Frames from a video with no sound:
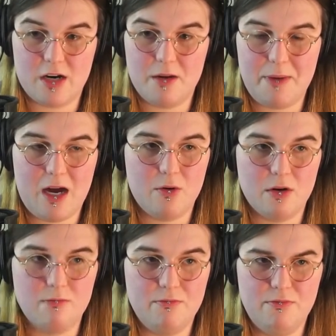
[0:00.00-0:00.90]

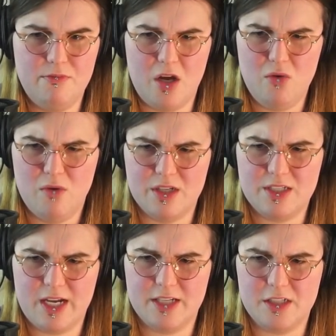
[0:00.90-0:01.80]
power no one
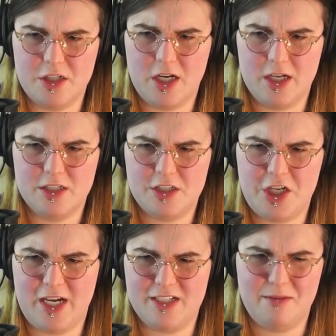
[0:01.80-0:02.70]
stands a, ch- a,
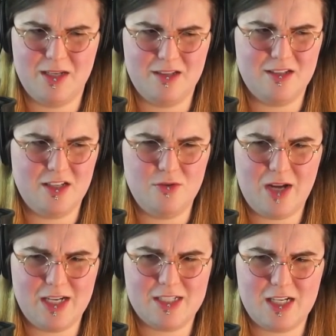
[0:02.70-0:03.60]
chance i mean the
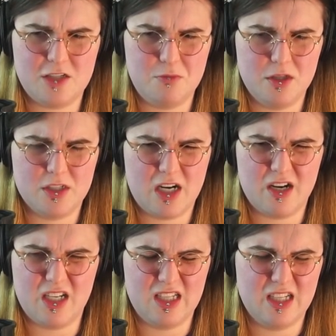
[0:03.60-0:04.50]
united states military
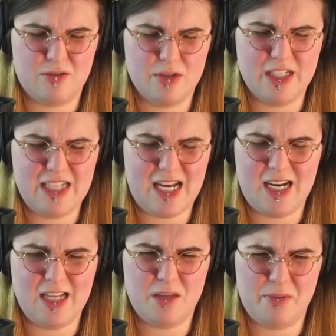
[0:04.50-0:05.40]
can literally
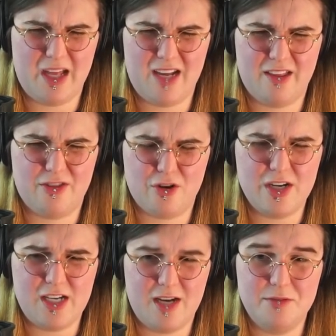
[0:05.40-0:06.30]
detonate the planet like 30
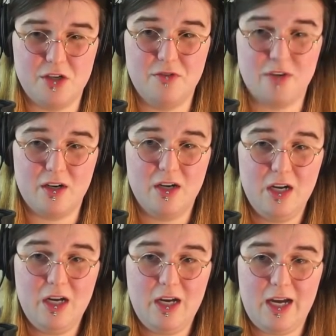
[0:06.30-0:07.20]
times over
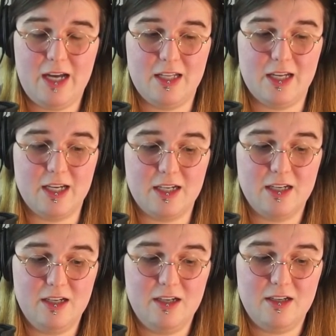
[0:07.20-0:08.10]
and like
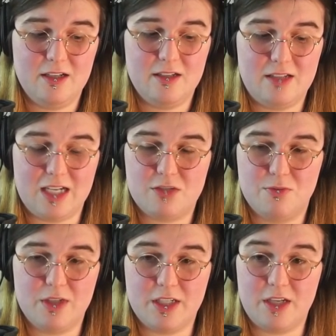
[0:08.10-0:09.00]
that's
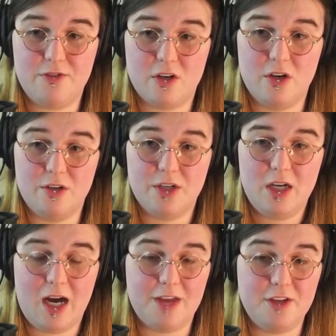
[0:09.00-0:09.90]
really difficult.
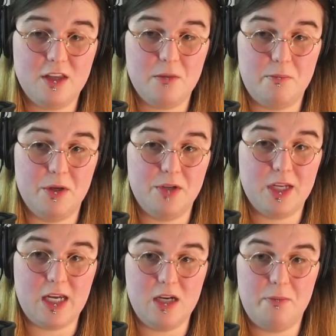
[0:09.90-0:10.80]
I think that
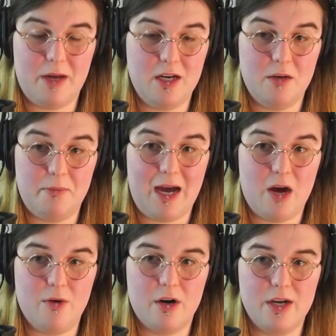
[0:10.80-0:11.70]
building independent
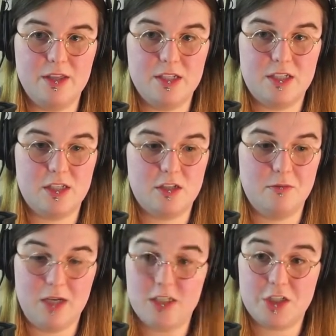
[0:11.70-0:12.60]
power in this
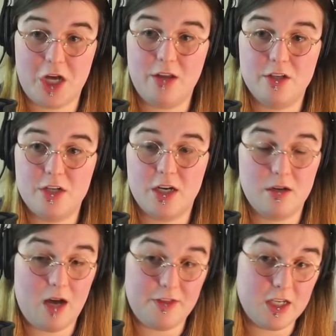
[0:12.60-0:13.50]
system is
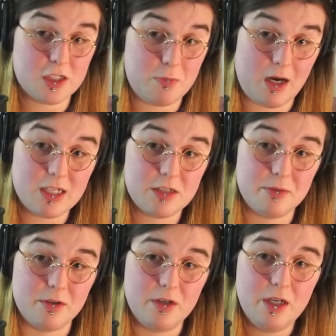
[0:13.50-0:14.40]
challenging. I think it's
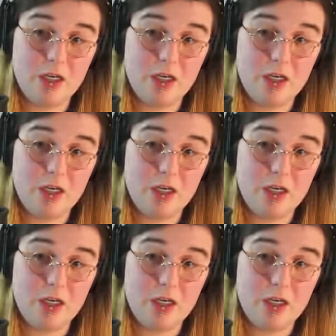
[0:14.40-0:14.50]
possible,